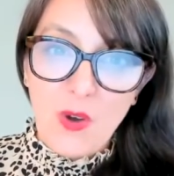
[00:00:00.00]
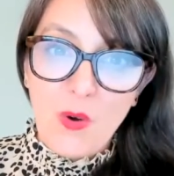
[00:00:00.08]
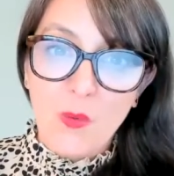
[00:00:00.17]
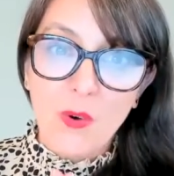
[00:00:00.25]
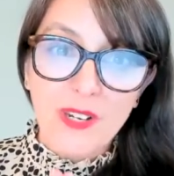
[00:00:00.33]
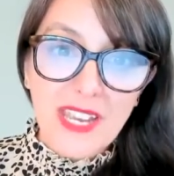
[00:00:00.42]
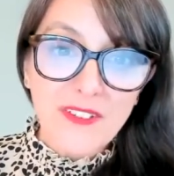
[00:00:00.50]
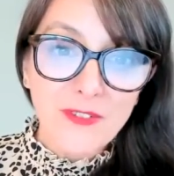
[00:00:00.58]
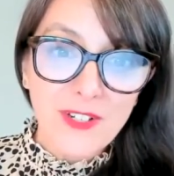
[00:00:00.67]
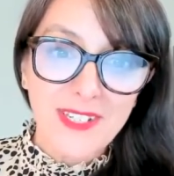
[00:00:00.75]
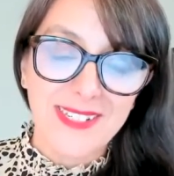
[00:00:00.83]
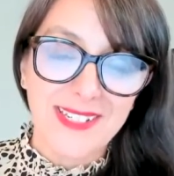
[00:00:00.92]
Whatever
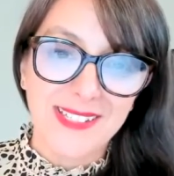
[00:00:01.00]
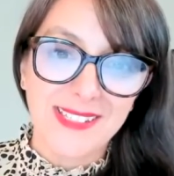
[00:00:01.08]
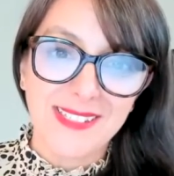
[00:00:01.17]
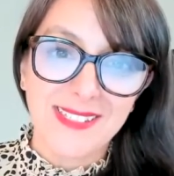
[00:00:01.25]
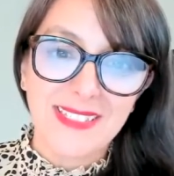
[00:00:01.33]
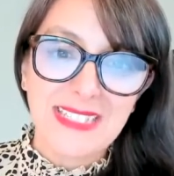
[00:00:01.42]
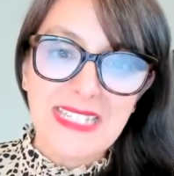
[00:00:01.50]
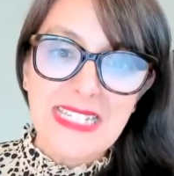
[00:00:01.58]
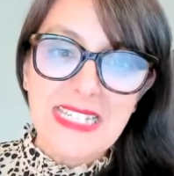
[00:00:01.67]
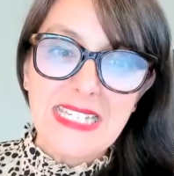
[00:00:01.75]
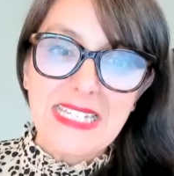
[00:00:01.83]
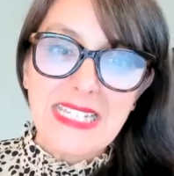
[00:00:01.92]
it is,
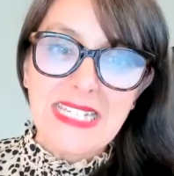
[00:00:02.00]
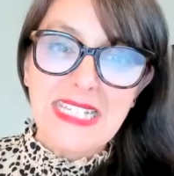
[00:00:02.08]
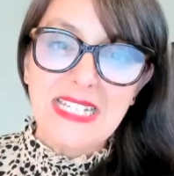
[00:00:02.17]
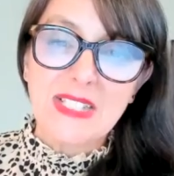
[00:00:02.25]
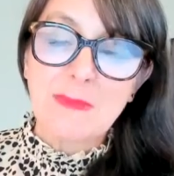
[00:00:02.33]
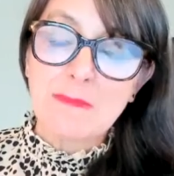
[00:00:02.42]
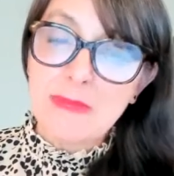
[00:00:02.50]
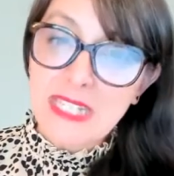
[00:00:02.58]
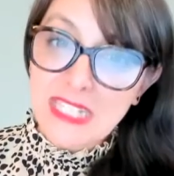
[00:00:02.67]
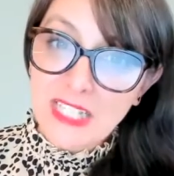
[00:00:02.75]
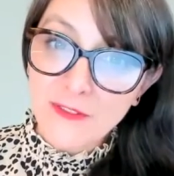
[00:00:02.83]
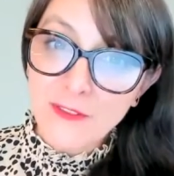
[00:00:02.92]
it's
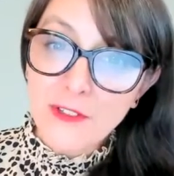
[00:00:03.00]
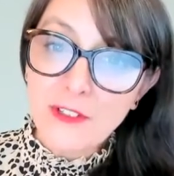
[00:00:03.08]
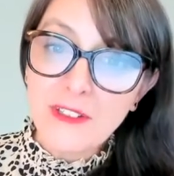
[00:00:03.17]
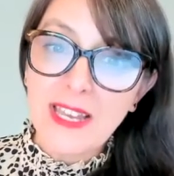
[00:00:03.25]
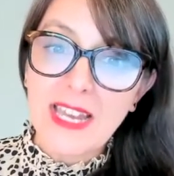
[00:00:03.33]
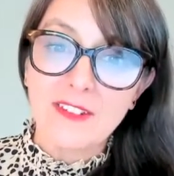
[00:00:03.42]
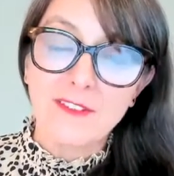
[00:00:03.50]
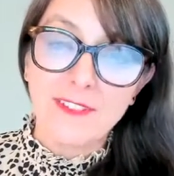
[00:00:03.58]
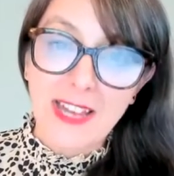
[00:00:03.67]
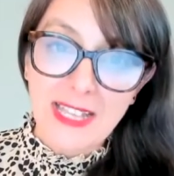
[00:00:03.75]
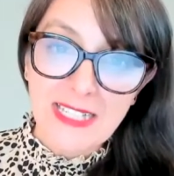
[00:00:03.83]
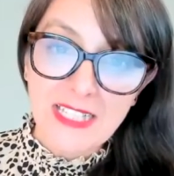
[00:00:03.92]
meaningful and
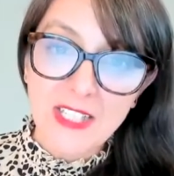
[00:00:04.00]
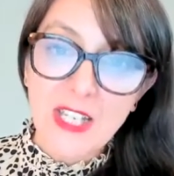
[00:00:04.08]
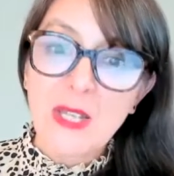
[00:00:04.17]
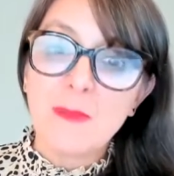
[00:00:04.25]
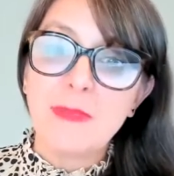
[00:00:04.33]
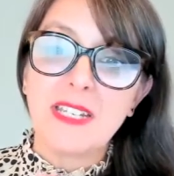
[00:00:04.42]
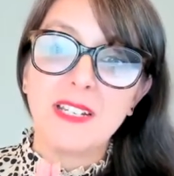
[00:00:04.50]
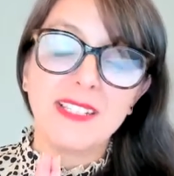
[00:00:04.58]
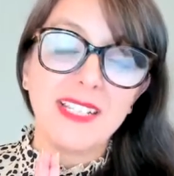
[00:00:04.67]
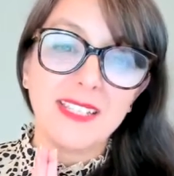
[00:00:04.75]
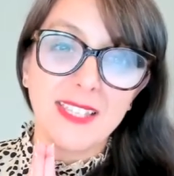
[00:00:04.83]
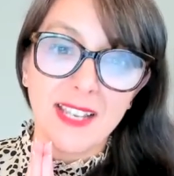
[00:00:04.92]
valid because
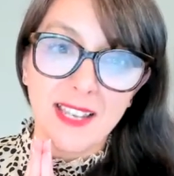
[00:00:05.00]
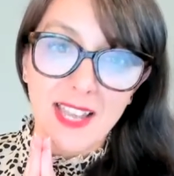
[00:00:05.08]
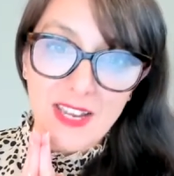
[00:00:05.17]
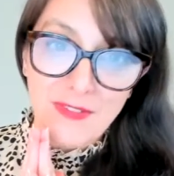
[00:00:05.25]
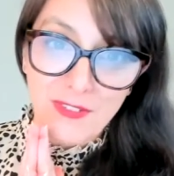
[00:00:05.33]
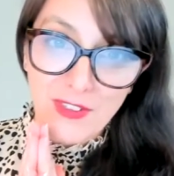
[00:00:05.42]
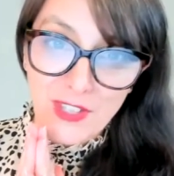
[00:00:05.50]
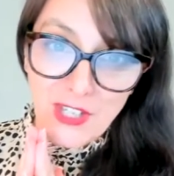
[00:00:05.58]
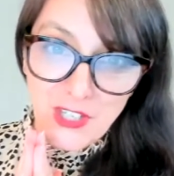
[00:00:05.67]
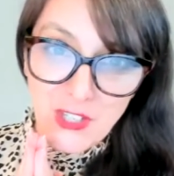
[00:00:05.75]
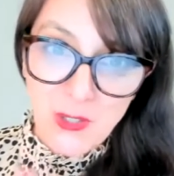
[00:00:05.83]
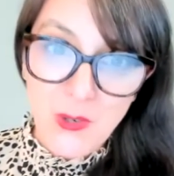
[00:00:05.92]
it's the life that
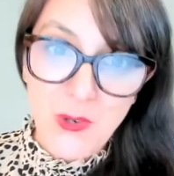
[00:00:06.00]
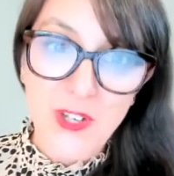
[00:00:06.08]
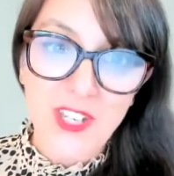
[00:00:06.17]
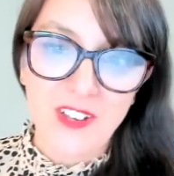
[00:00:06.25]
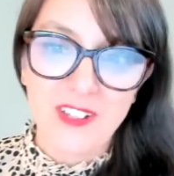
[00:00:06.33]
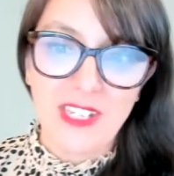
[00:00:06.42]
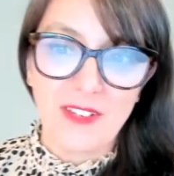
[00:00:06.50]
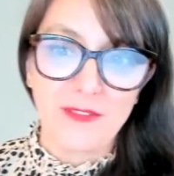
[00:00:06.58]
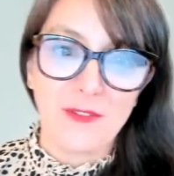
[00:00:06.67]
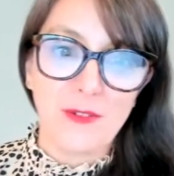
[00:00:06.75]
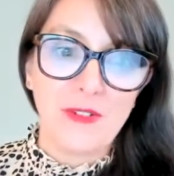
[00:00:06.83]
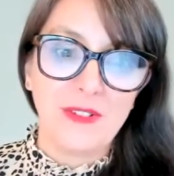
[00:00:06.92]
you're yearning
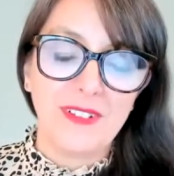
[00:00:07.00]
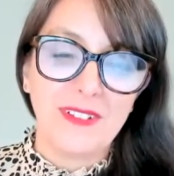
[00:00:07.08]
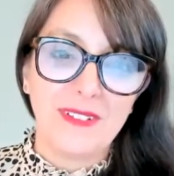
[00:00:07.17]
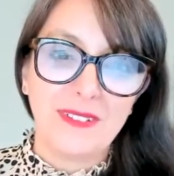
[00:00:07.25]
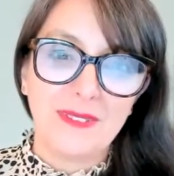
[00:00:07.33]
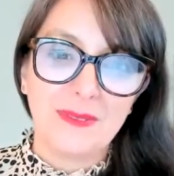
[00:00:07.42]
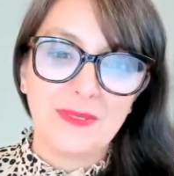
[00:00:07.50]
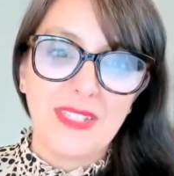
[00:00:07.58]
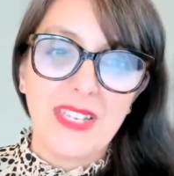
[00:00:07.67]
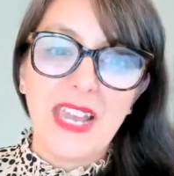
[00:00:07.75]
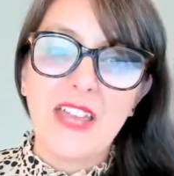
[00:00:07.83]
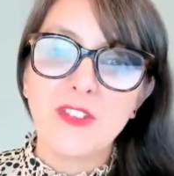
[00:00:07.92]
for.
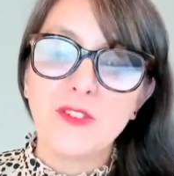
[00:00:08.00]
And